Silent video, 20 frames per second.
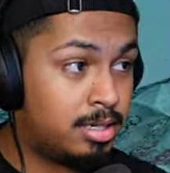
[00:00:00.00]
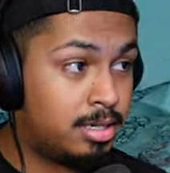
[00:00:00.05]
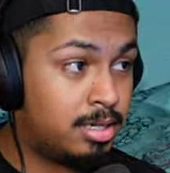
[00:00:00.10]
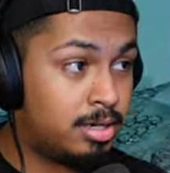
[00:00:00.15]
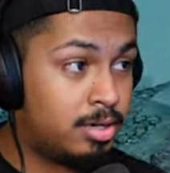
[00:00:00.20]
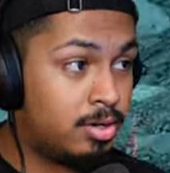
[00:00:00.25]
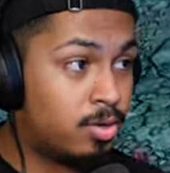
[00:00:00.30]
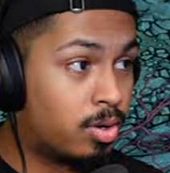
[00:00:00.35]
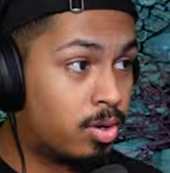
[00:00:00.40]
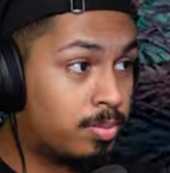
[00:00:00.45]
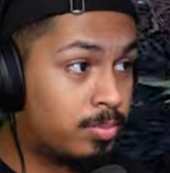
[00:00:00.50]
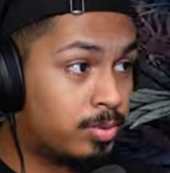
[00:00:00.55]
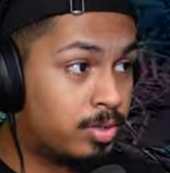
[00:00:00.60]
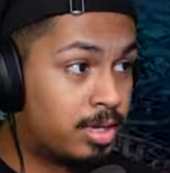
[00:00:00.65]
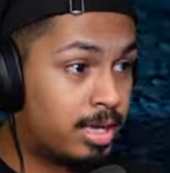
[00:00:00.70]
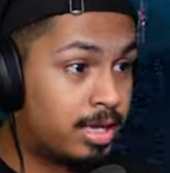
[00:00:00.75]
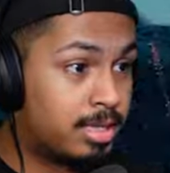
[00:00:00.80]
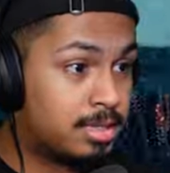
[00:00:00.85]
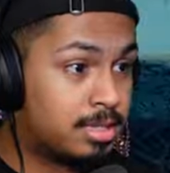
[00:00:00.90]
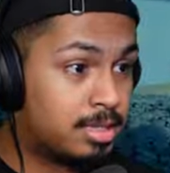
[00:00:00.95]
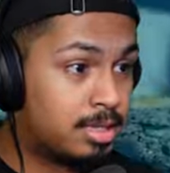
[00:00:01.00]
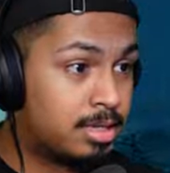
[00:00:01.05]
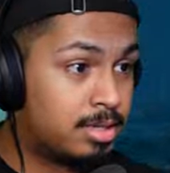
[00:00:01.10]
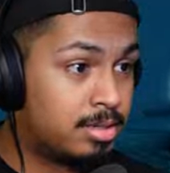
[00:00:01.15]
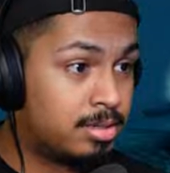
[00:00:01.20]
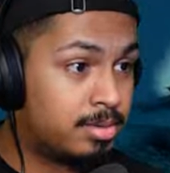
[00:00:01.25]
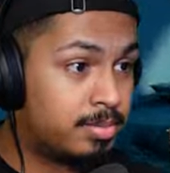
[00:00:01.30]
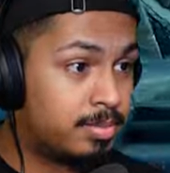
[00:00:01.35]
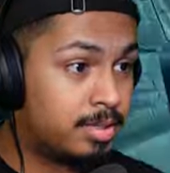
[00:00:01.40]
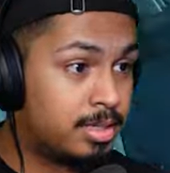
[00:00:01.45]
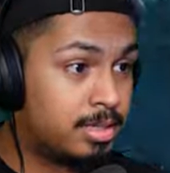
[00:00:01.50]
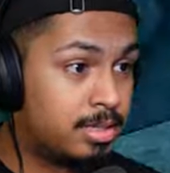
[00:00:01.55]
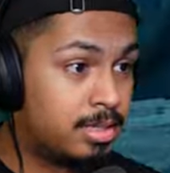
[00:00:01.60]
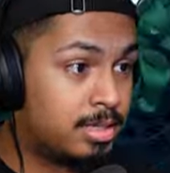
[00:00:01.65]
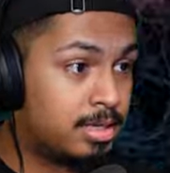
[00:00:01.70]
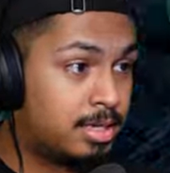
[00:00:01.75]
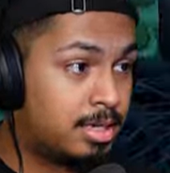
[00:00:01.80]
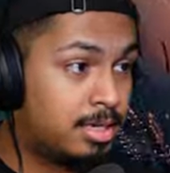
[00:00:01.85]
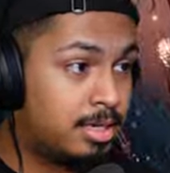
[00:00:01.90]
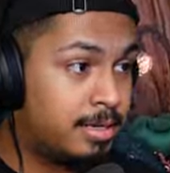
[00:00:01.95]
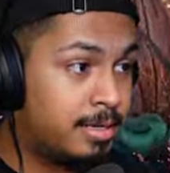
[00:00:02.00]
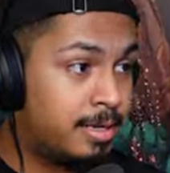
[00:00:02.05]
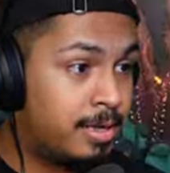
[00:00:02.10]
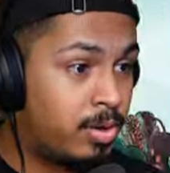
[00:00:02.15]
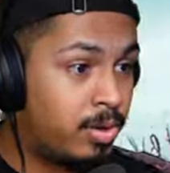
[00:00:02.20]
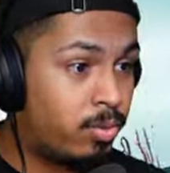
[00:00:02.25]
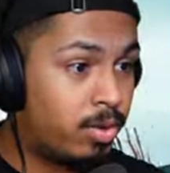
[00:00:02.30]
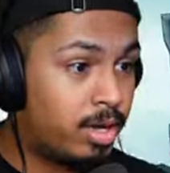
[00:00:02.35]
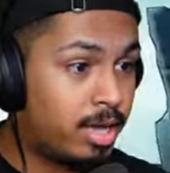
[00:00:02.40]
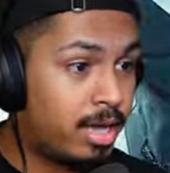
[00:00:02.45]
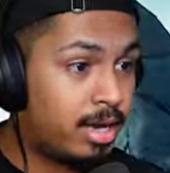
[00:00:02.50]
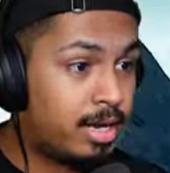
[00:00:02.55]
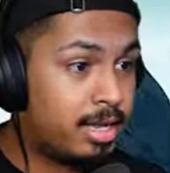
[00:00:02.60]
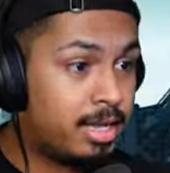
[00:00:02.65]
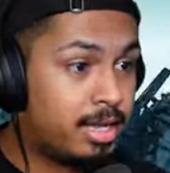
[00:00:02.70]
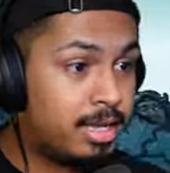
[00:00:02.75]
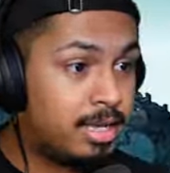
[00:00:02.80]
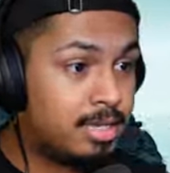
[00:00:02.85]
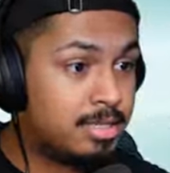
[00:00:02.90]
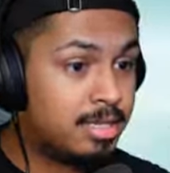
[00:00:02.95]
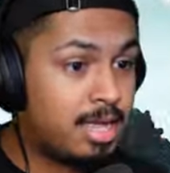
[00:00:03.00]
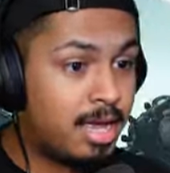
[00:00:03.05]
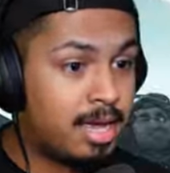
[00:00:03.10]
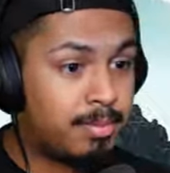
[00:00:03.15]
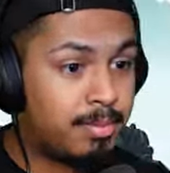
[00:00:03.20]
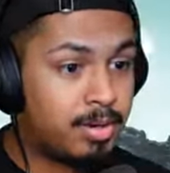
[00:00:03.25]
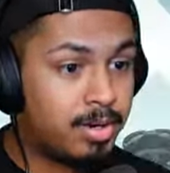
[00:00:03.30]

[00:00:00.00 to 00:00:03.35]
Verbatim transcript: your normal headstone. But what kind of key is that,